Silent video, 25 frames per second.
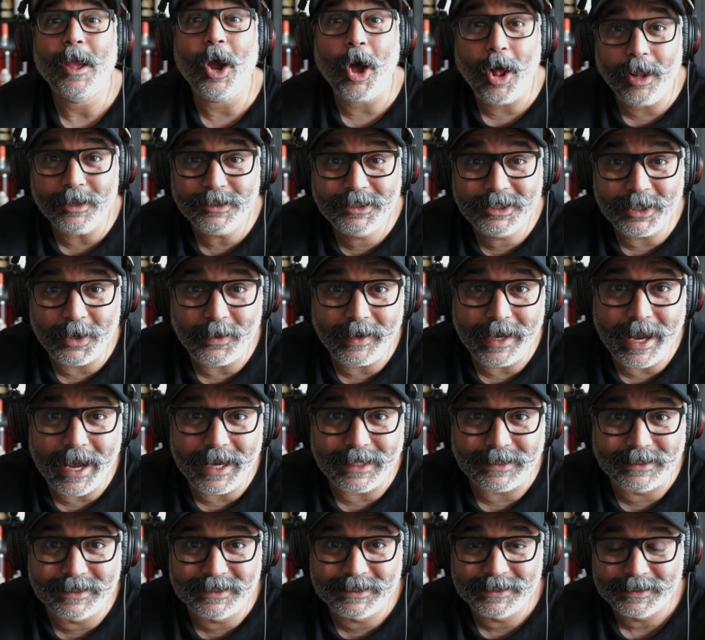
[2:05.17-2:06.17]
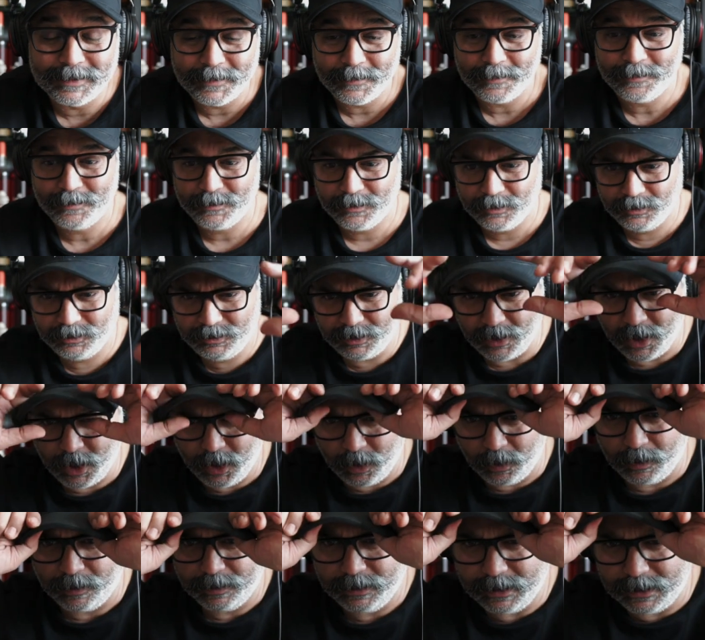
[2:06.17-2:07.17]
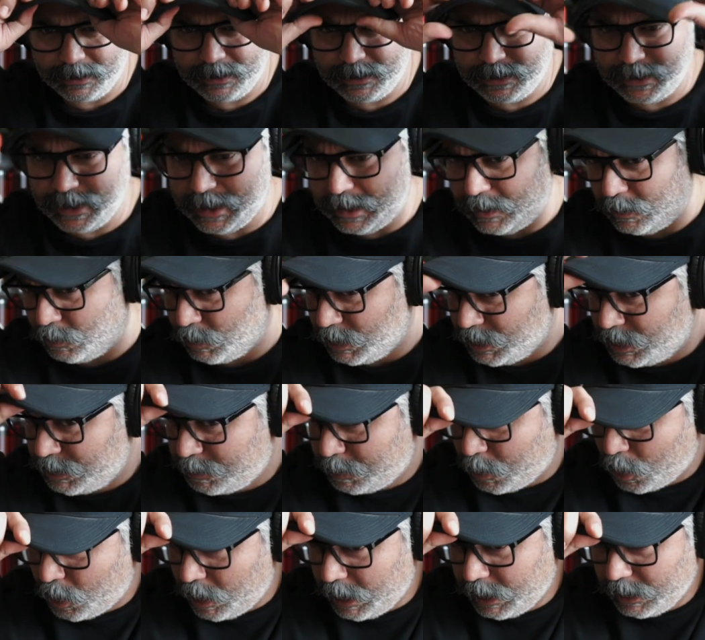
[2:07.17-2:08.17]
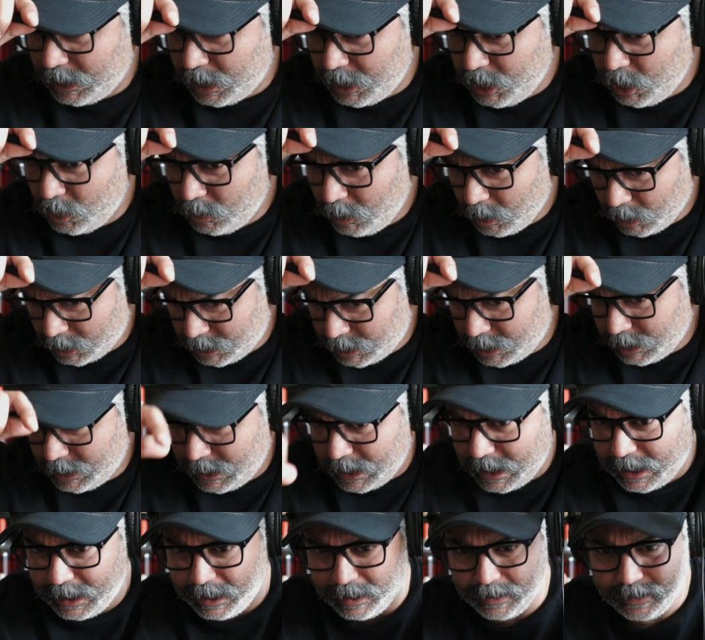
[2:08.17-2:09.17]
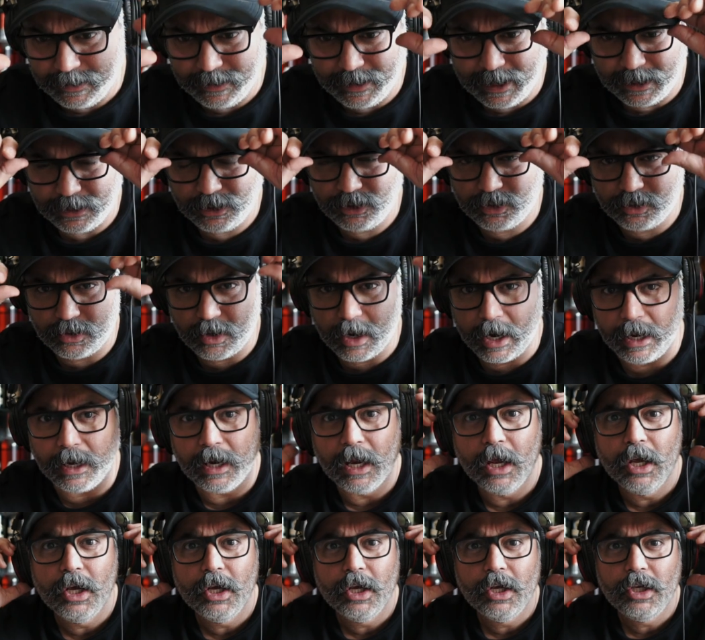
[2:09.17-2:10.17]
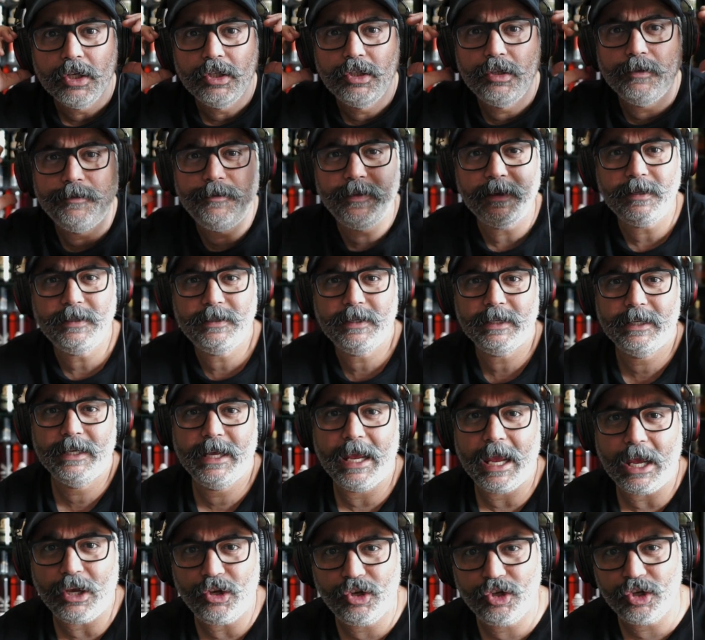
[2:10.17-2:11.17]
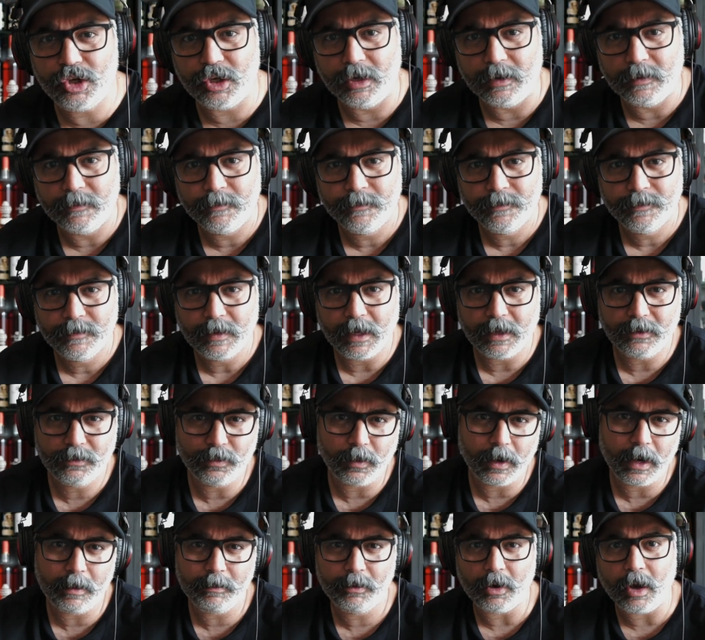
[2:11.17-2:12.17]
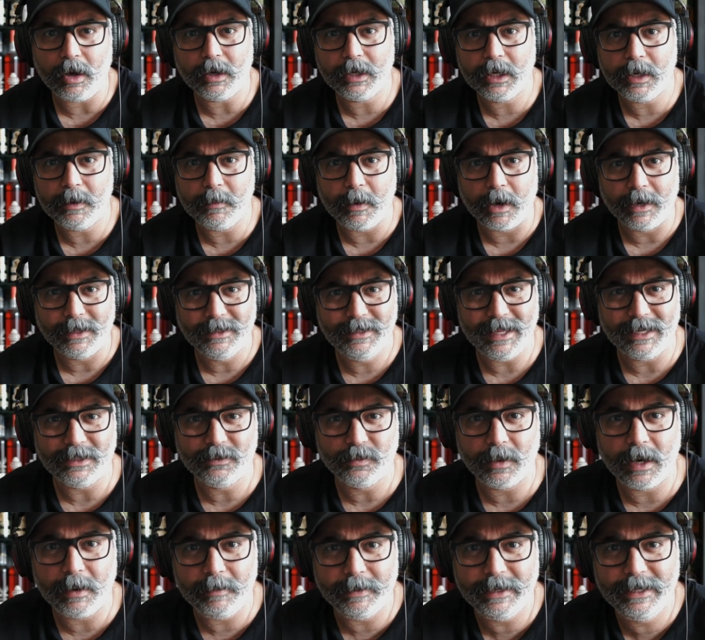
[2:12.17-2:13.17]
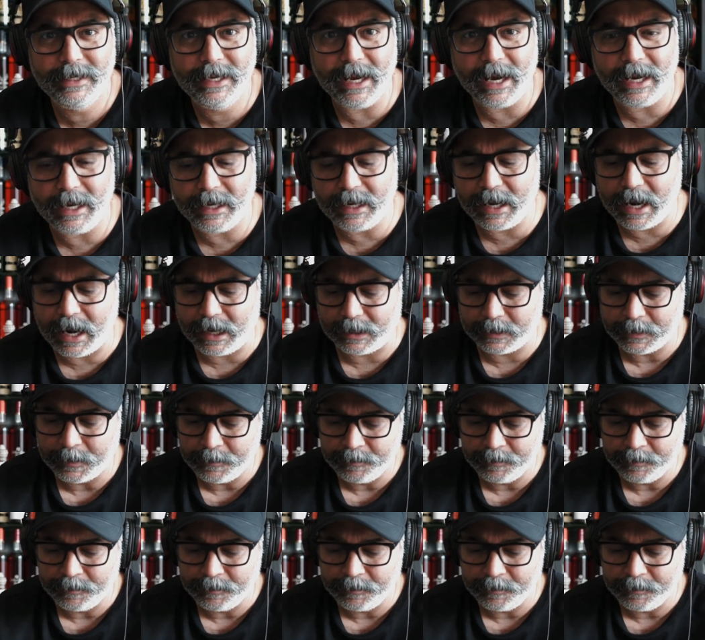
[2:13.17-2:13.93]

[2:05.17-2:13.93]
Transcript: Also, yes. So this is it. We're sporting the new look today. That's right. Sophistication. That's what I'm talking about. That's what I'm getting at.